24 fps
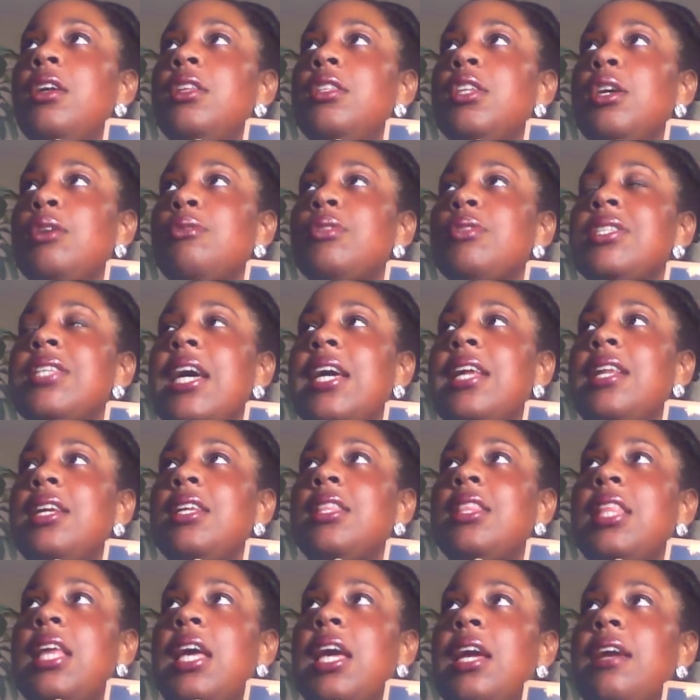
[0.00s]
Don't say
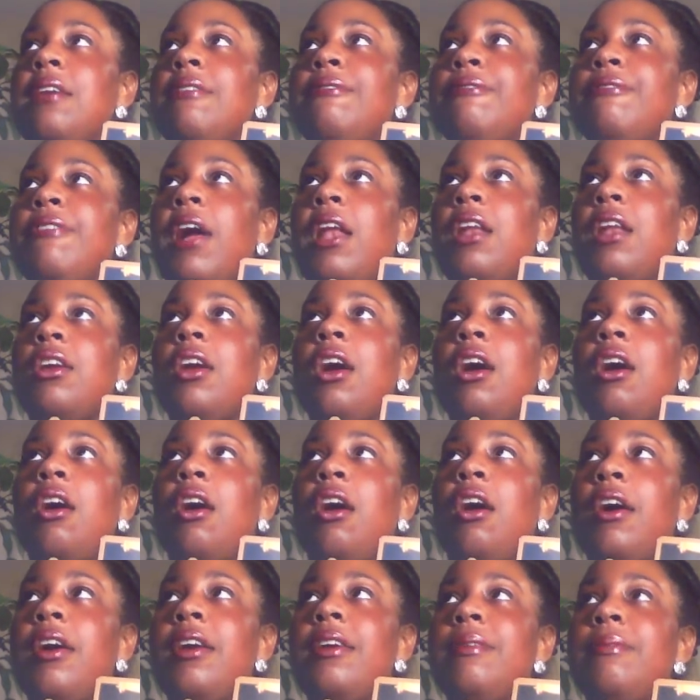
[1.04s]
anything. Follow your
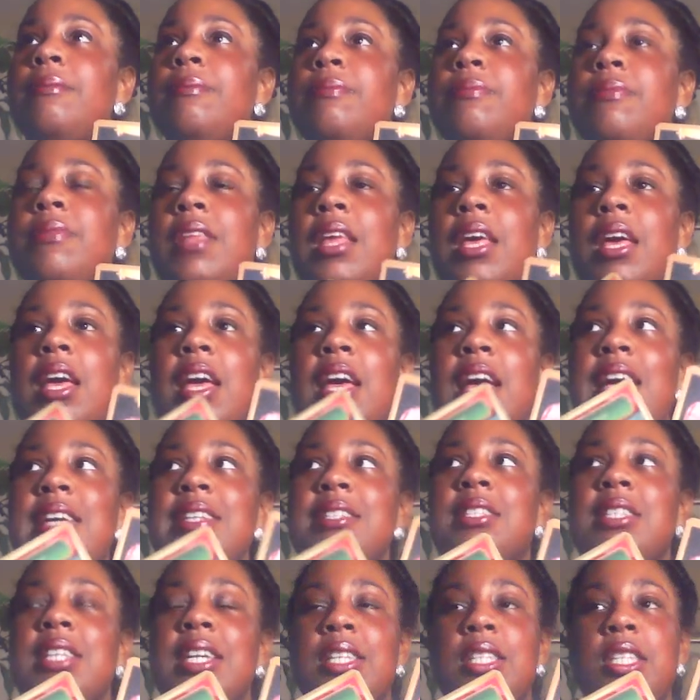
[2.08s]
heart and
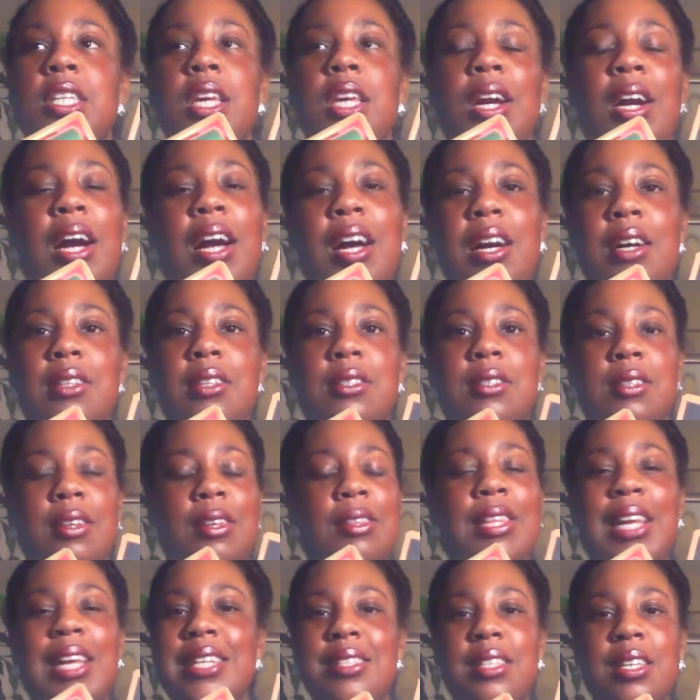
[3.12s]
stick to your guts.
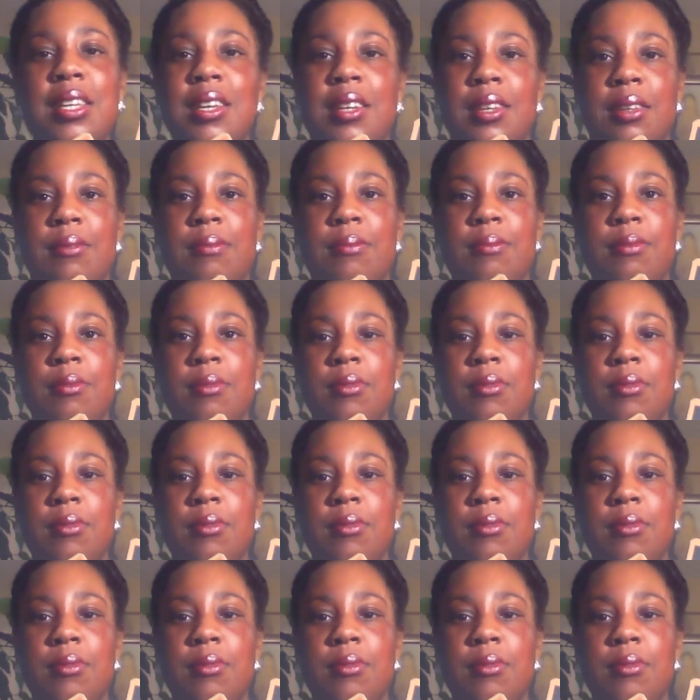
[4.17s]
That's it.